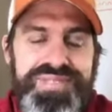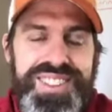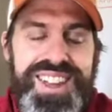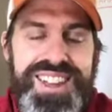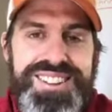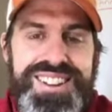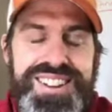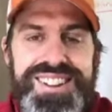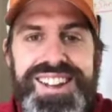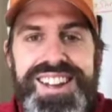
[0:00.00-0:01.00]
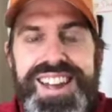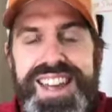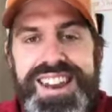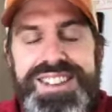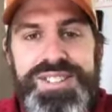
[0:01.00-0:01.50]
And
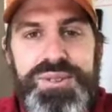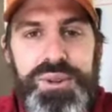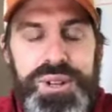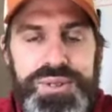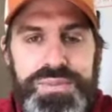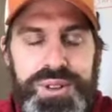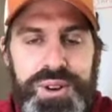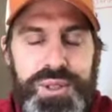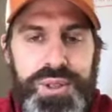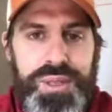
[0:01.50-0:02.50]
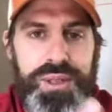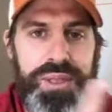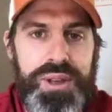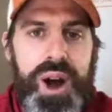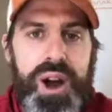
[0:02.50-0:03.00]
it's cool. It's, you know,
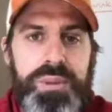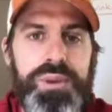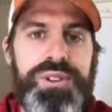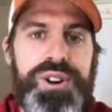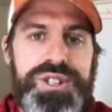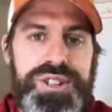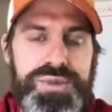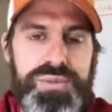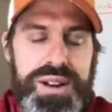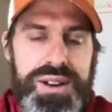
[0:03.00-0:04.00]
the Audible version is